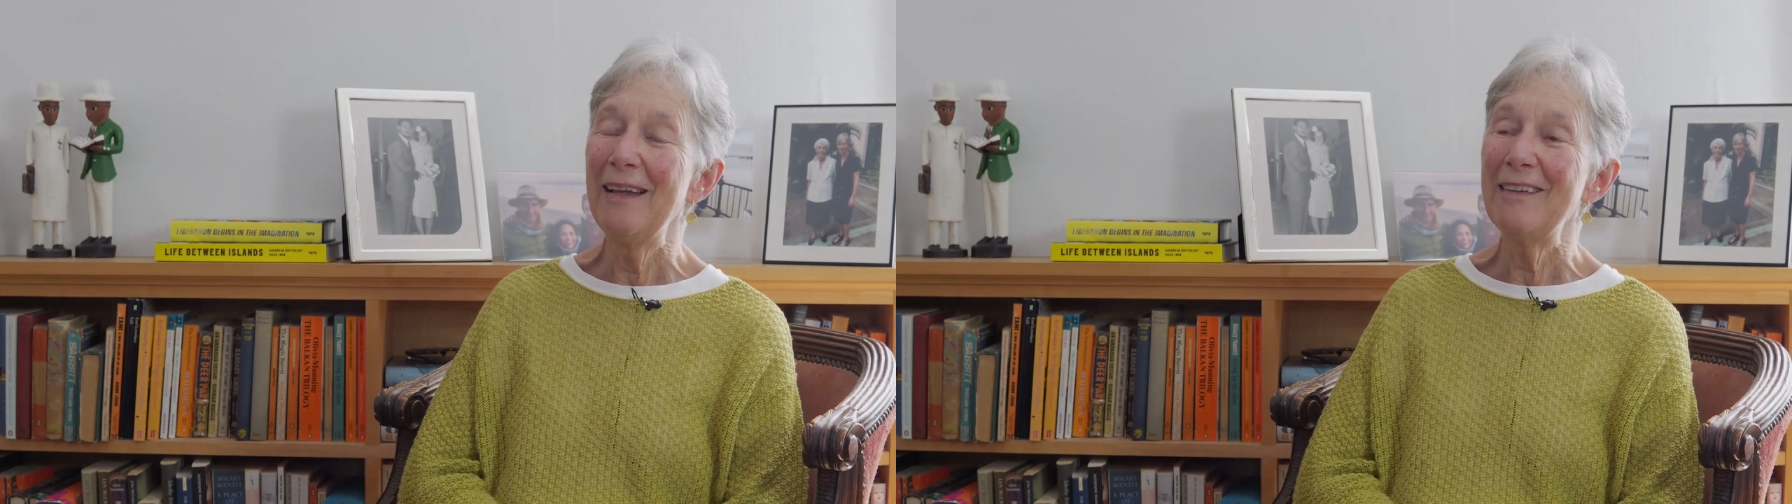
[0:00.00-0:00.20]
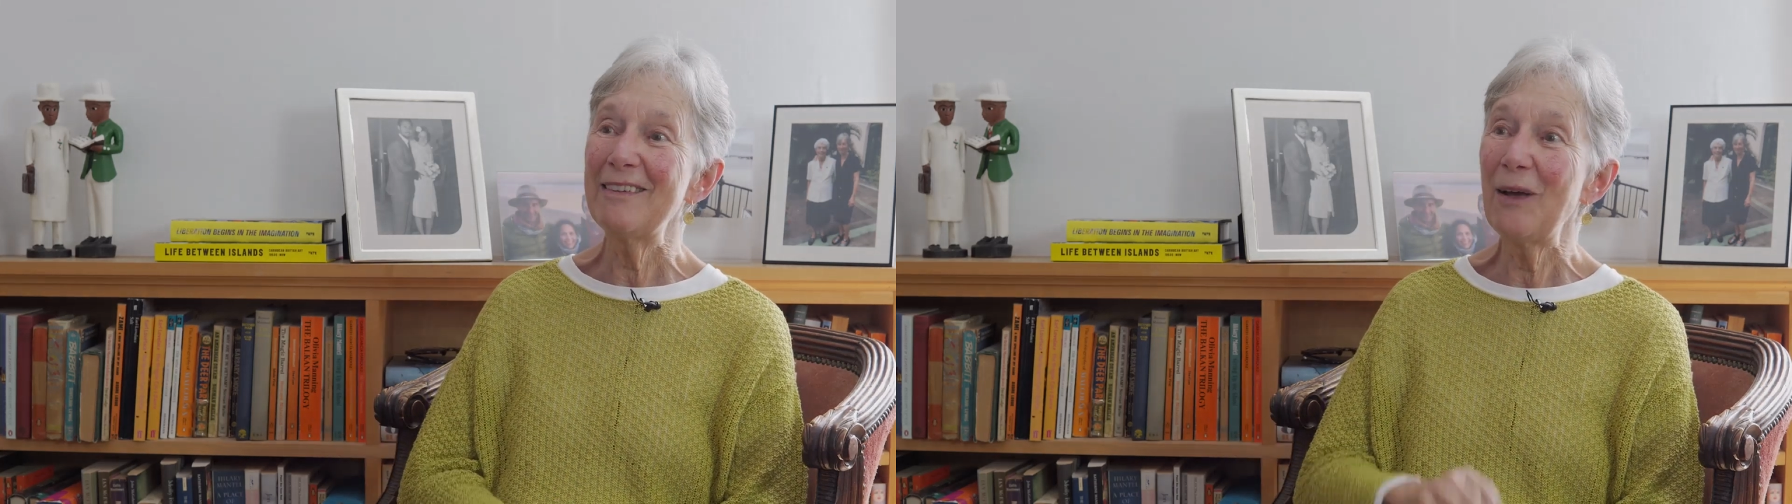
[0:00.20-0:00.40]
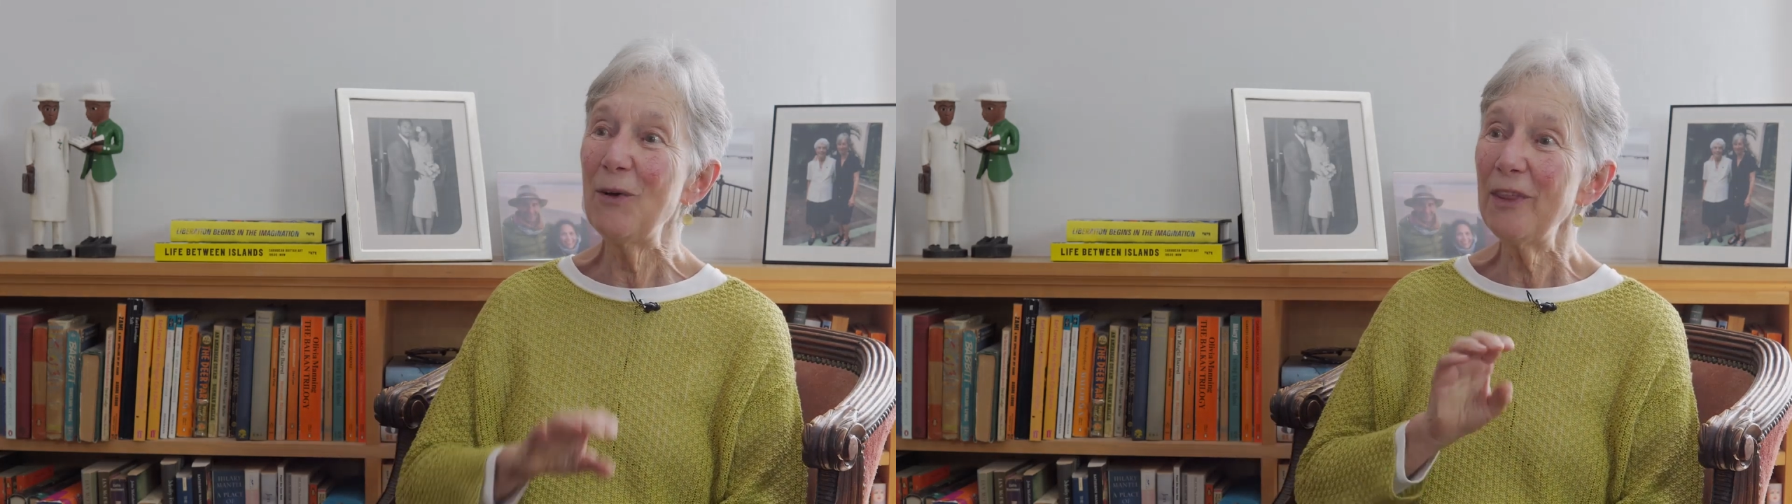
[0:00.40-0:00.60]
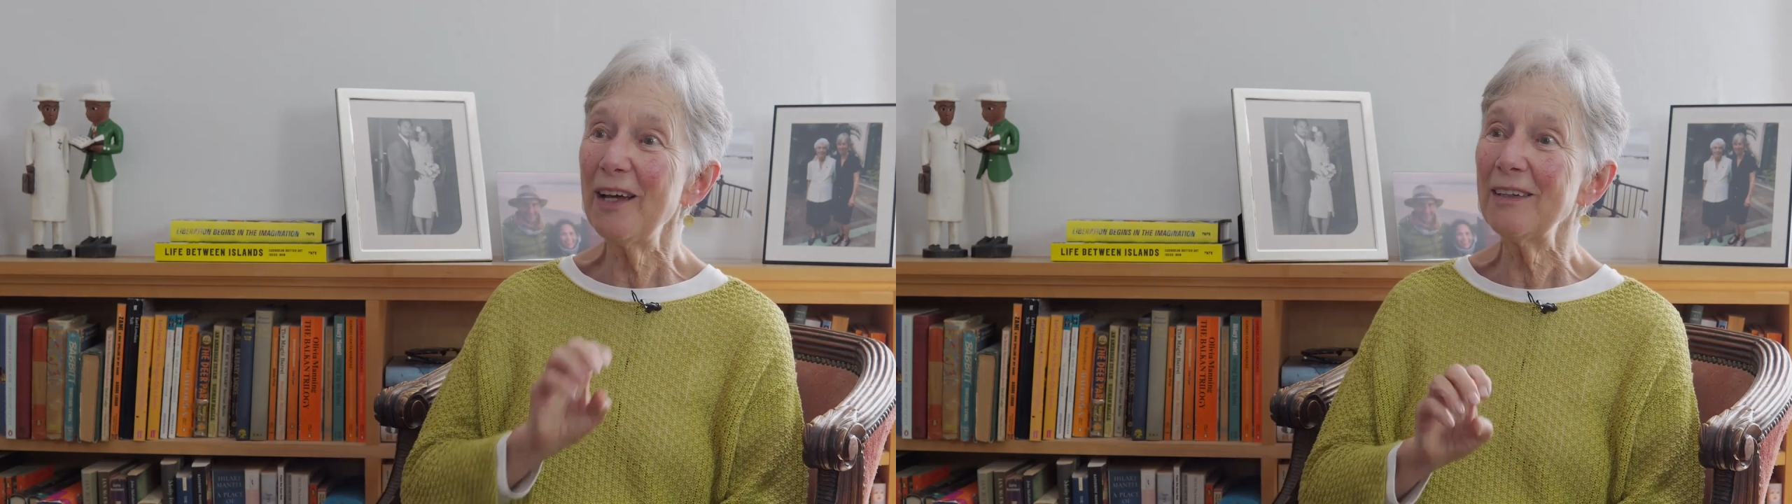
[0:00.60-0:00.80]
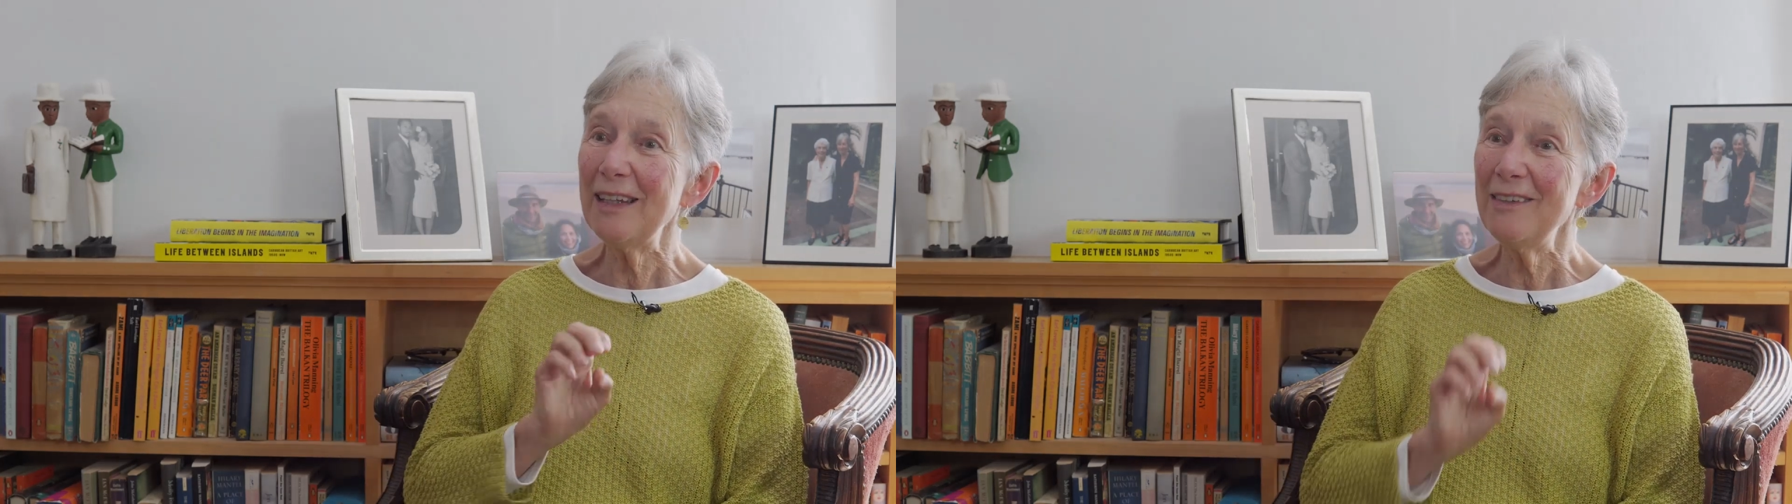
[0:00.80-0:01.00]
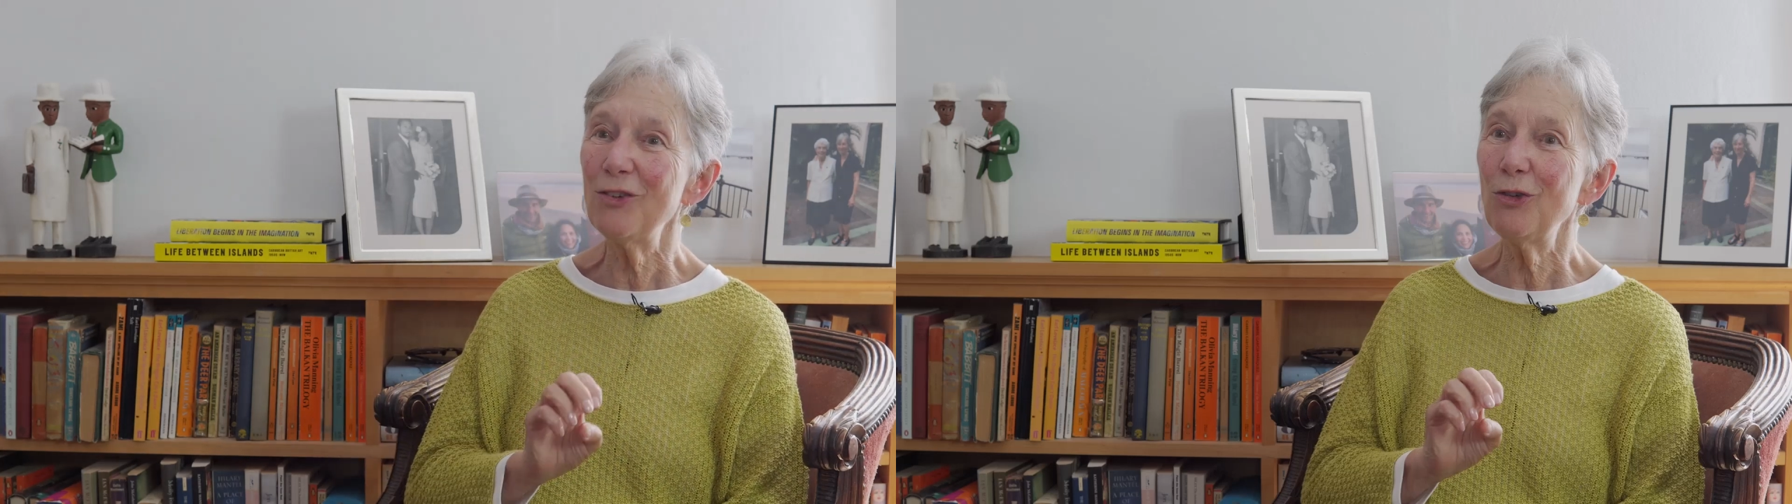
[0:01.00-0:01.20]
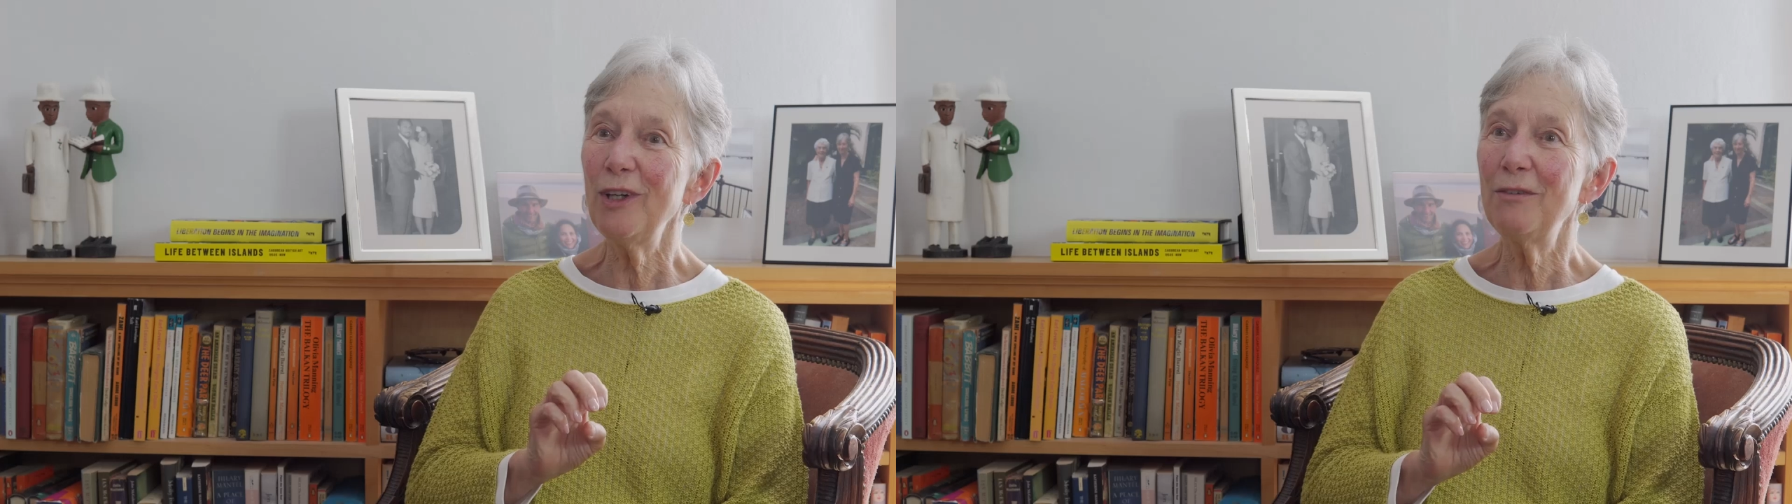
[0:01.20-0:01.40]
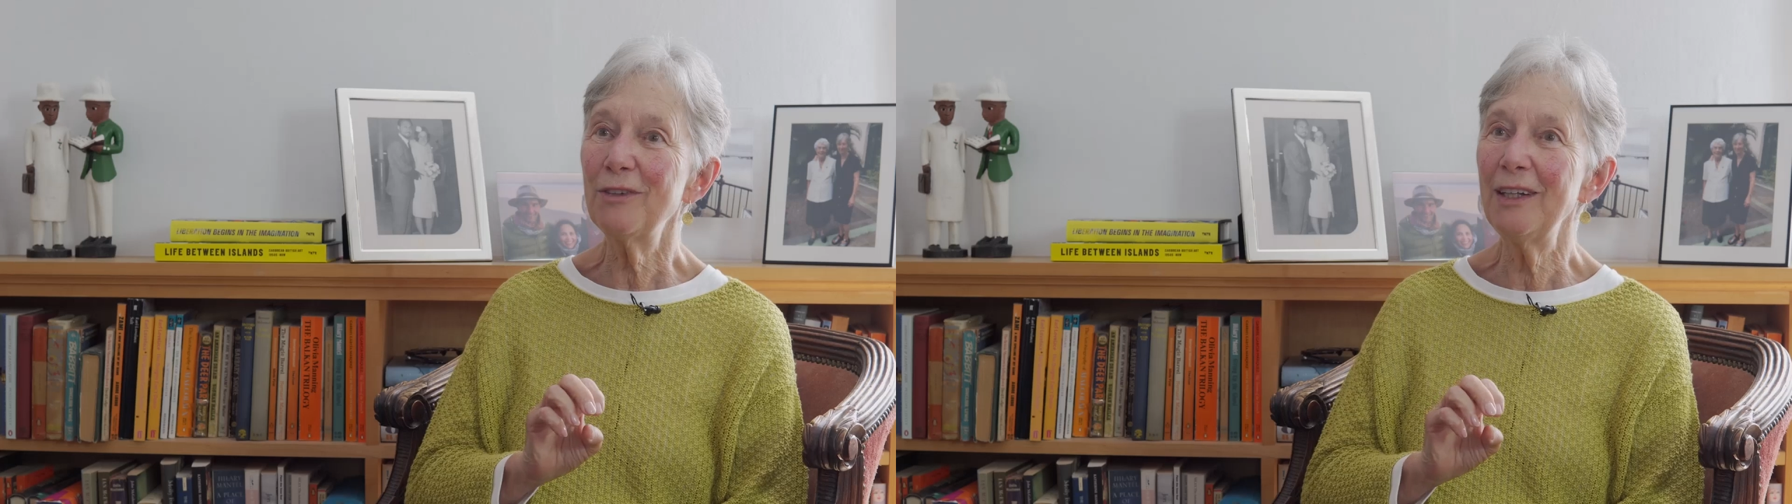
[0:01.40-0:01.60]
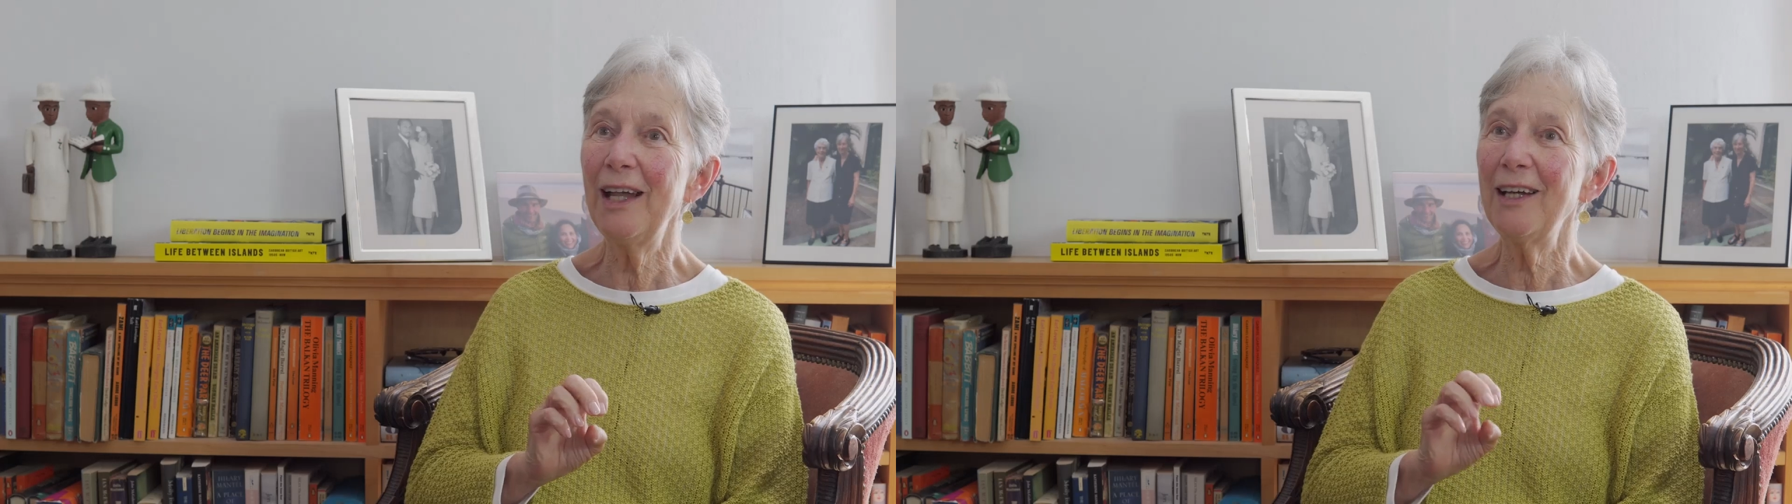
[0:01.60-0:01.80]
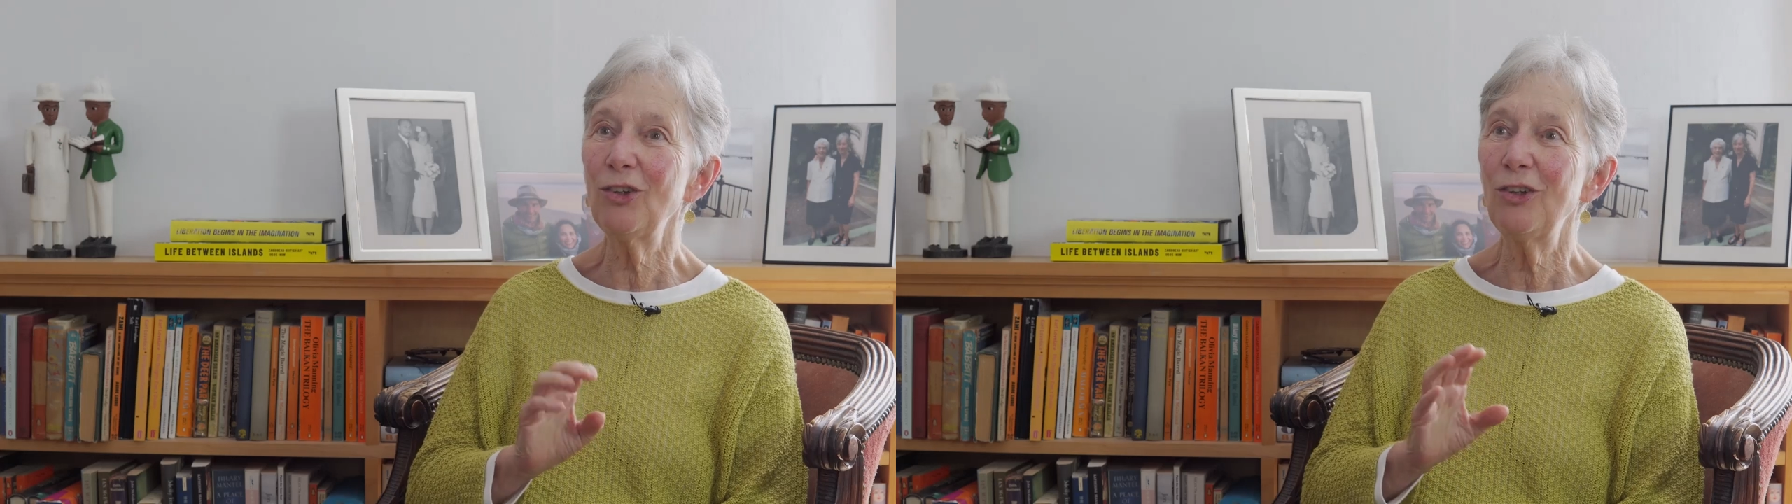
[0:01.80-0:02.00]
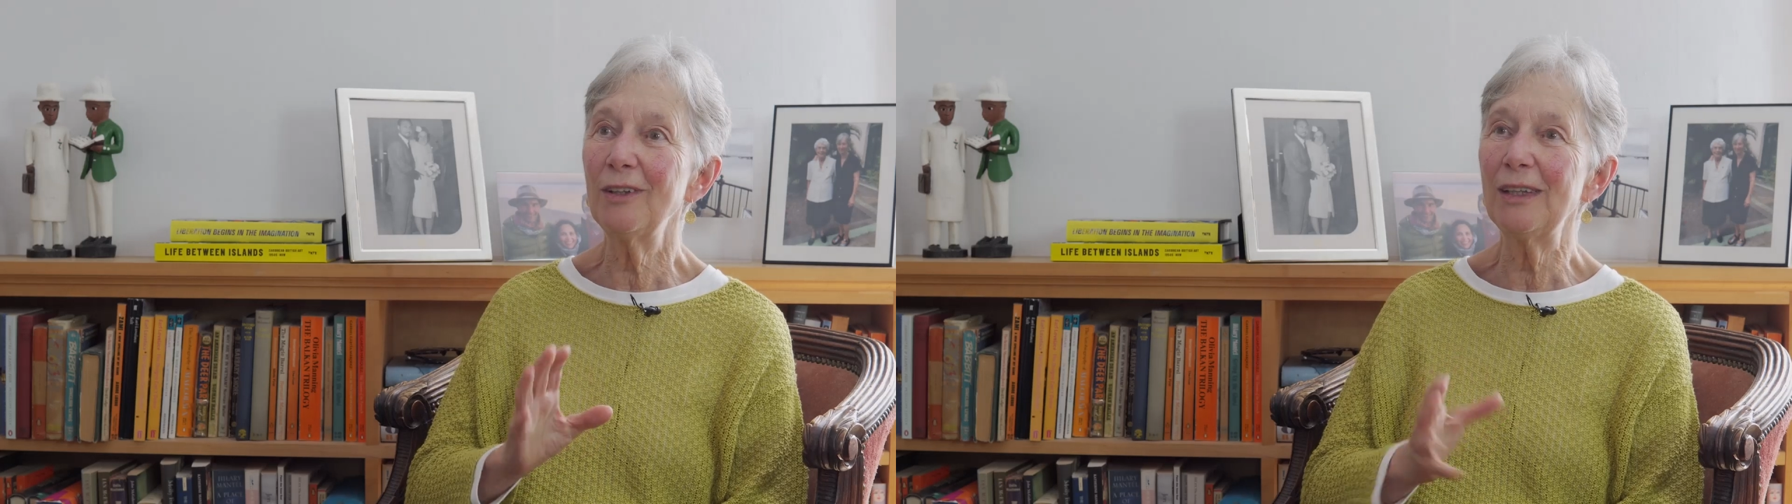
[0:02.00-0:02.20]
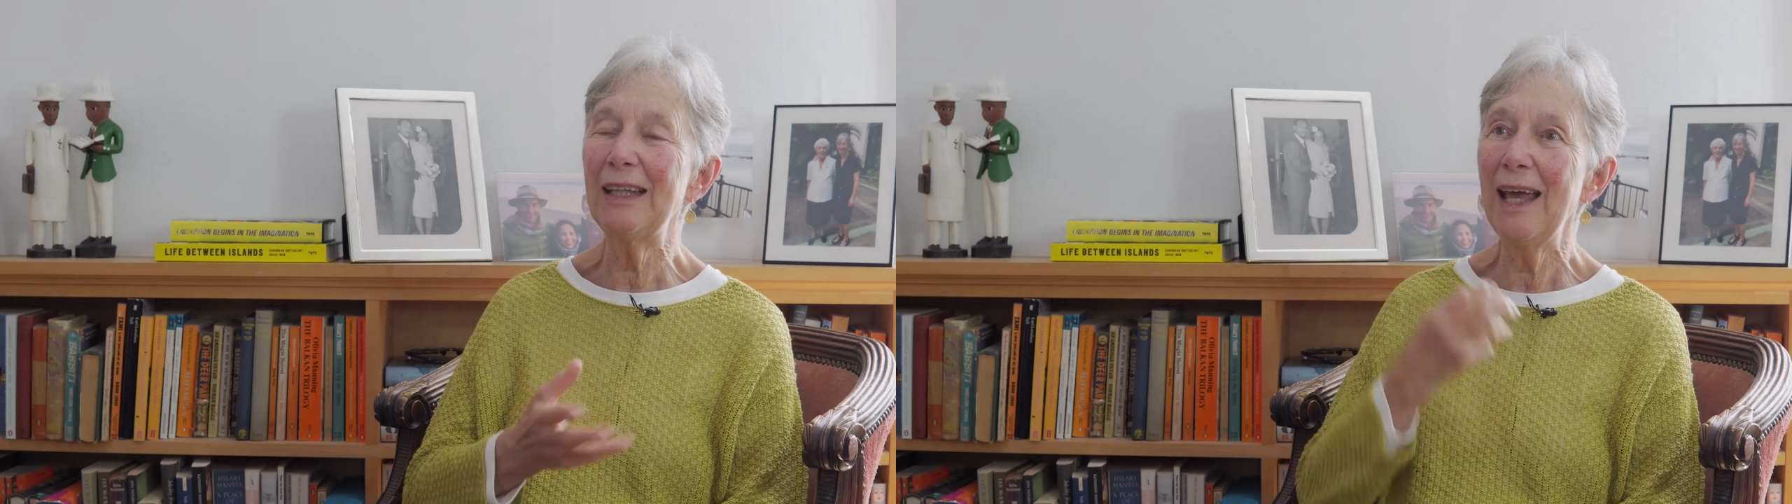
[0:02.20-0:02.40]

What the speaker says: So that history of connection